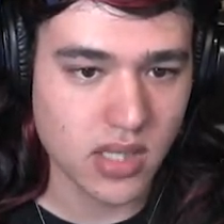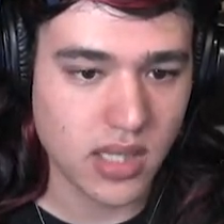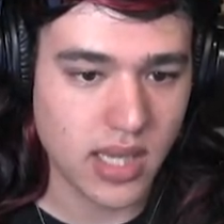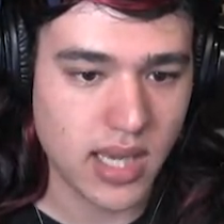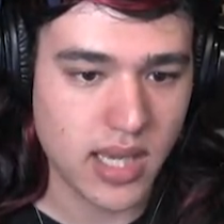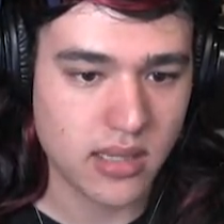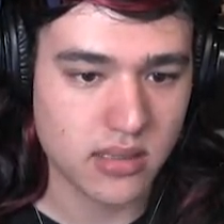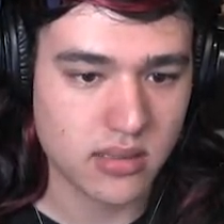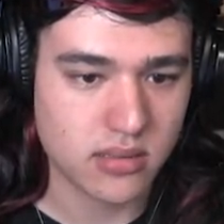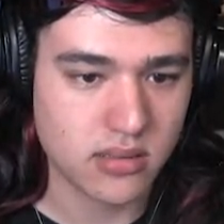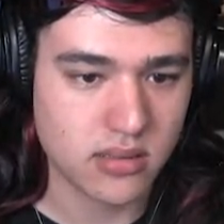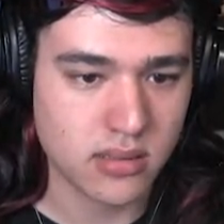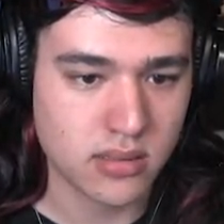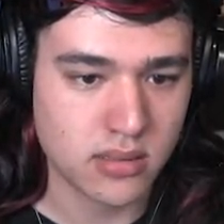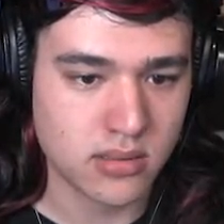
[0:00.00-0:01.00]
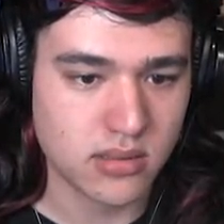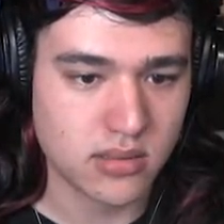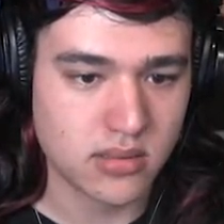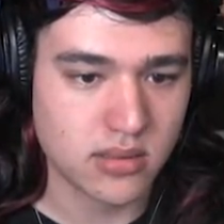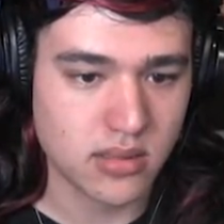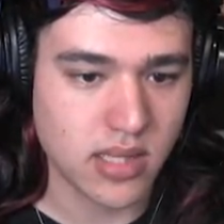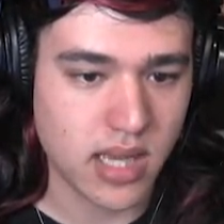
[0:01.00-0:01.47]
Heh!
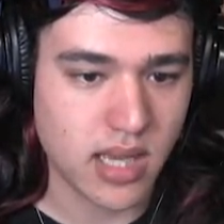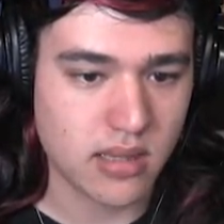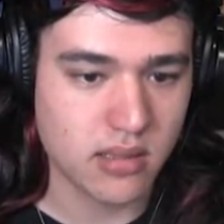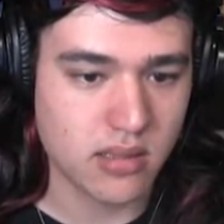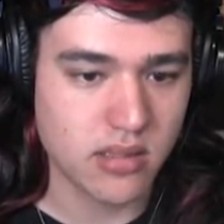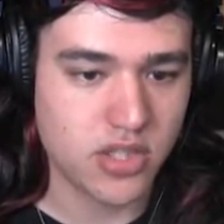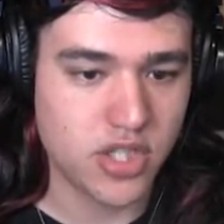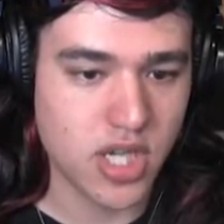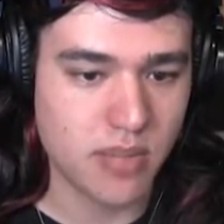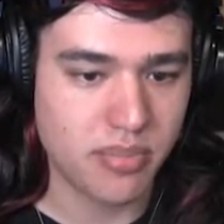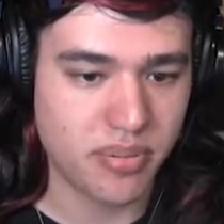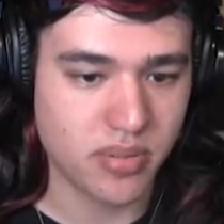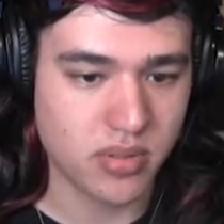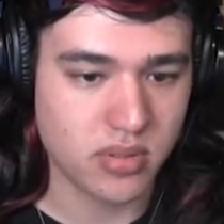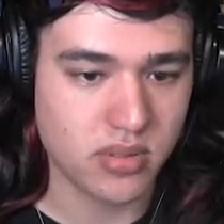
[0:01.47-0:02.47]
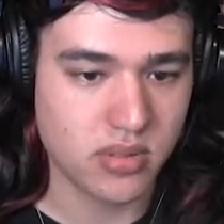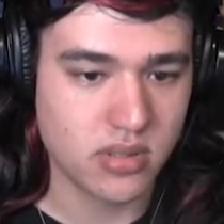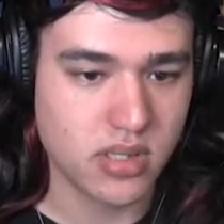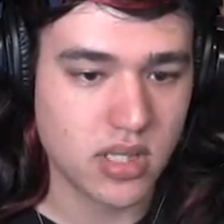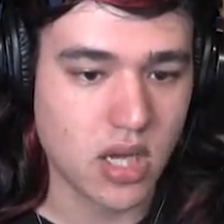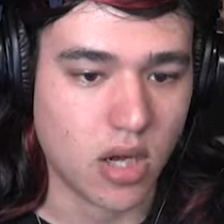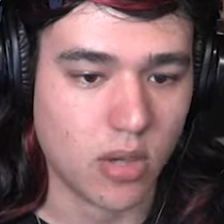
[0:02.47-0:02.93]
Jump!
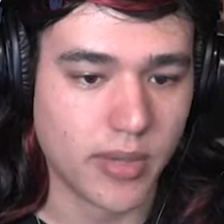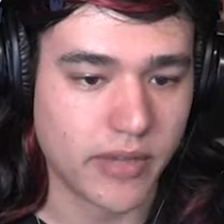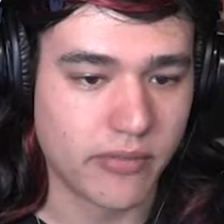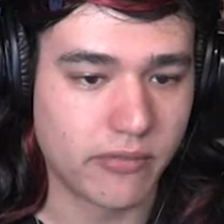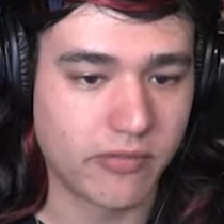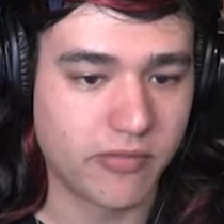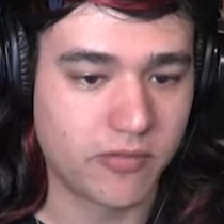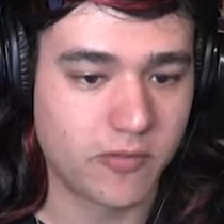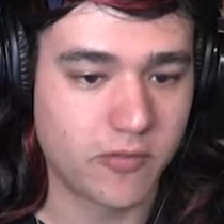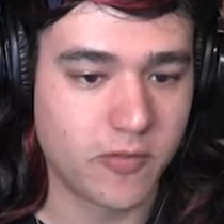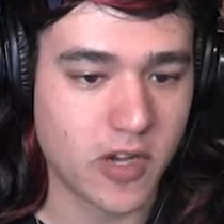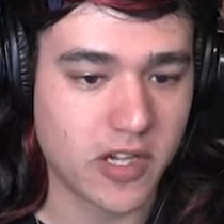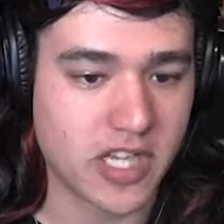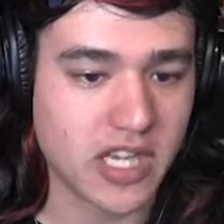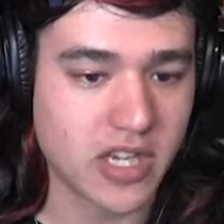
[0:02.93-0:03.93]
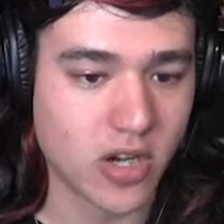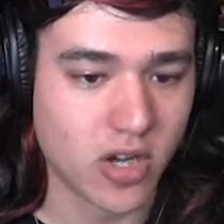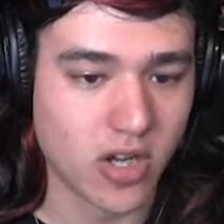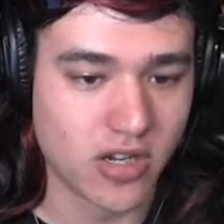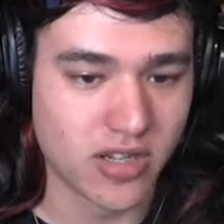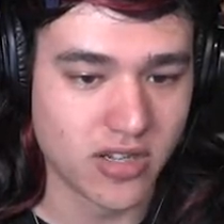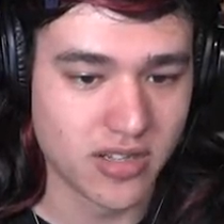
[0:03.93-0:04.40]
Oh my fucking
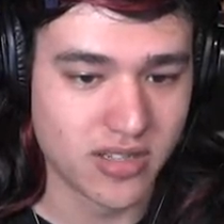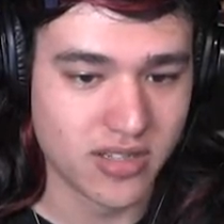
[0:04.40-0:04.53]
god.